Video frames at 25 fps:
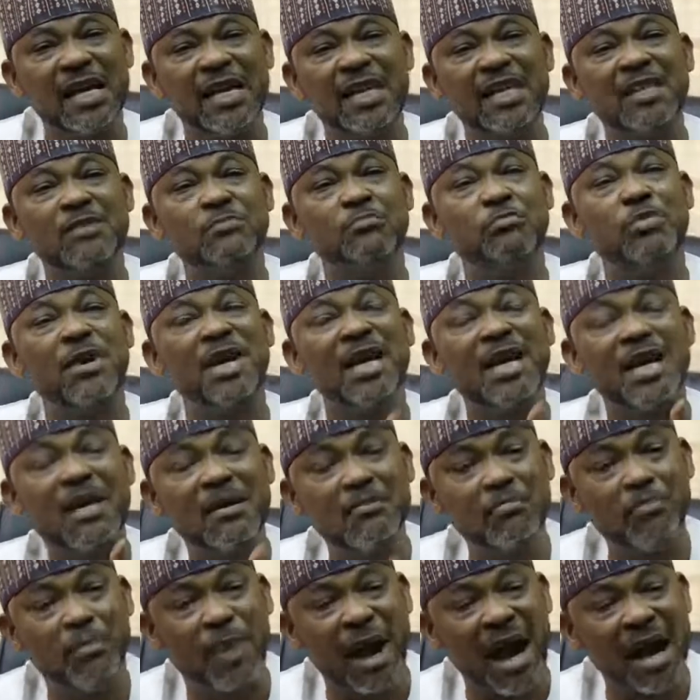is
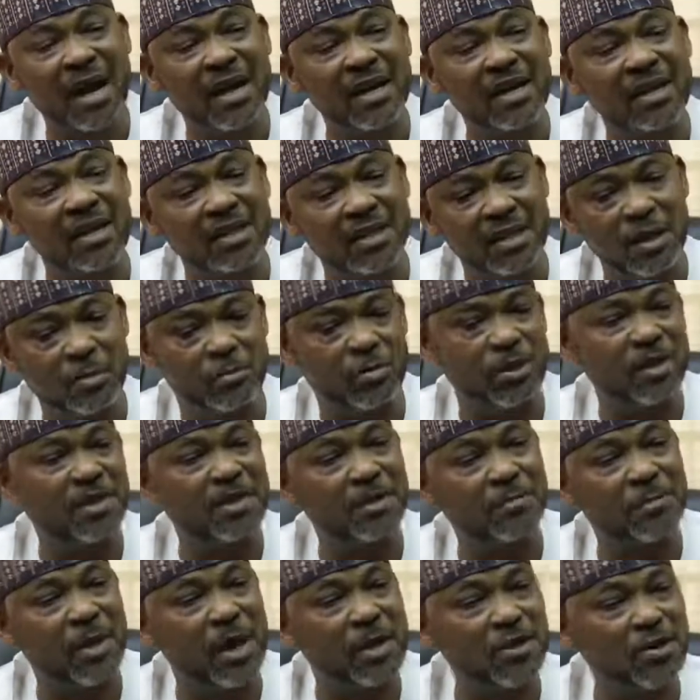bringing back the
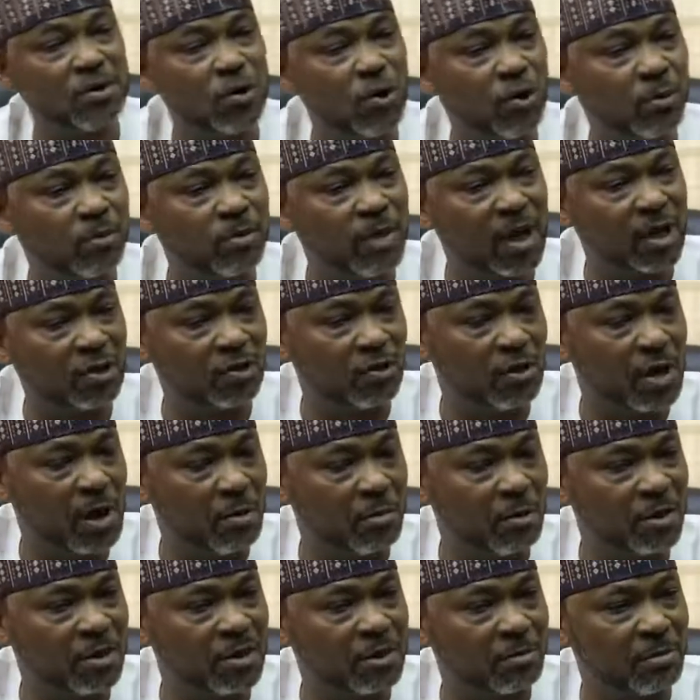Principal's Cup, National
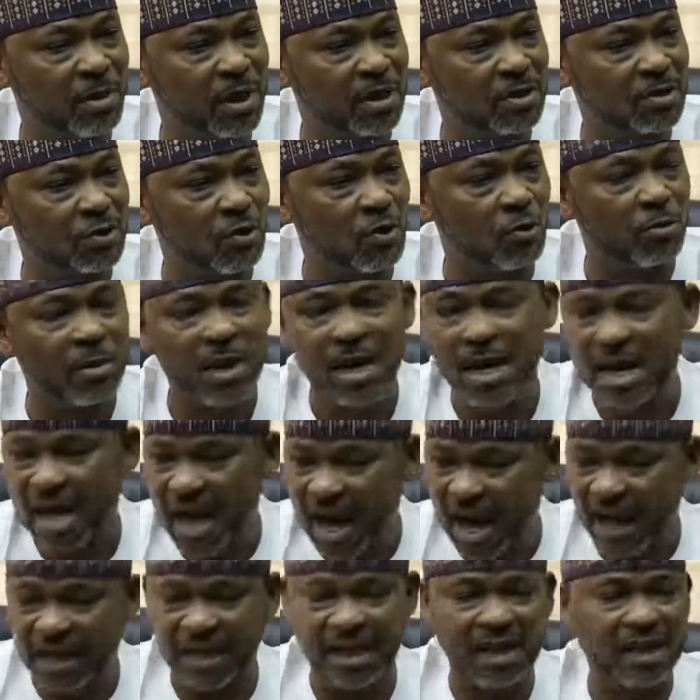Principal's Cup,
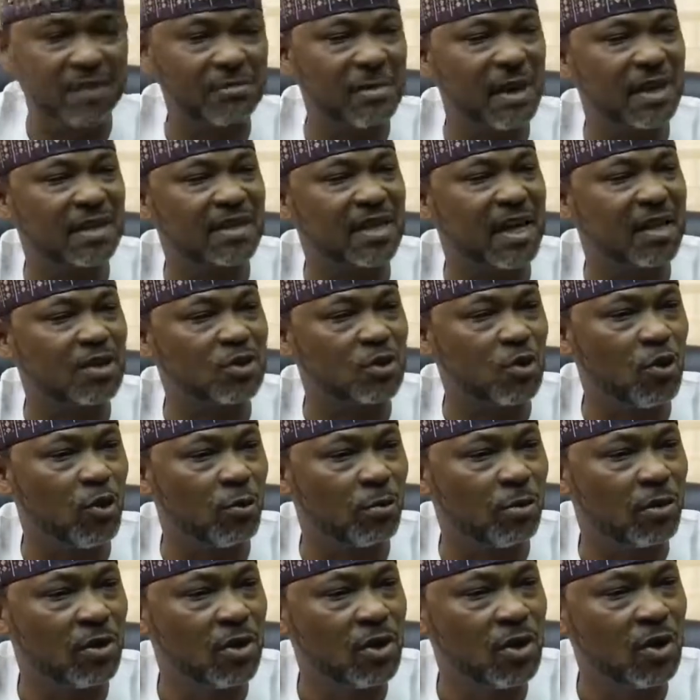and Headmaster's
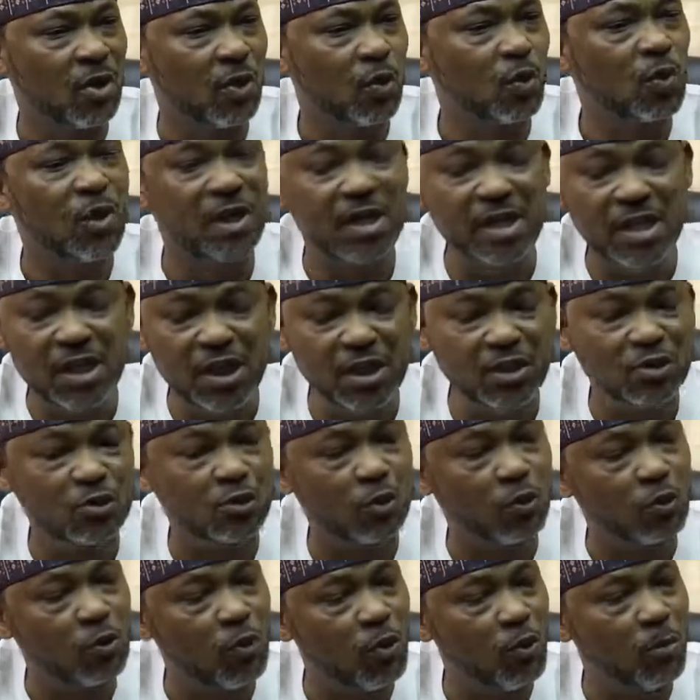Cup. We need
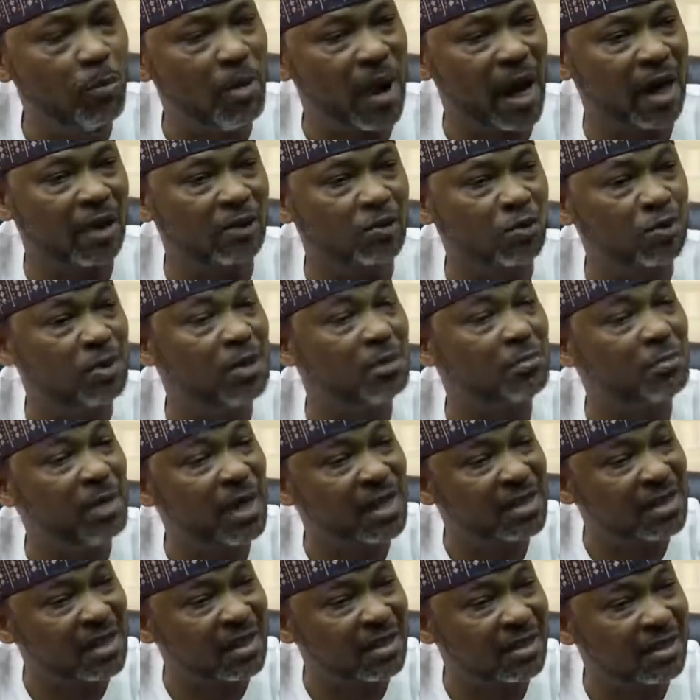to go back to the
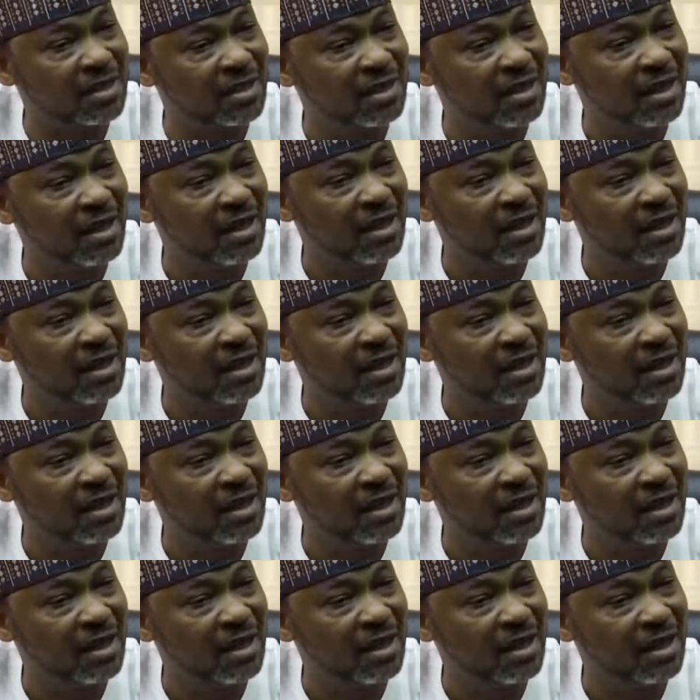basics.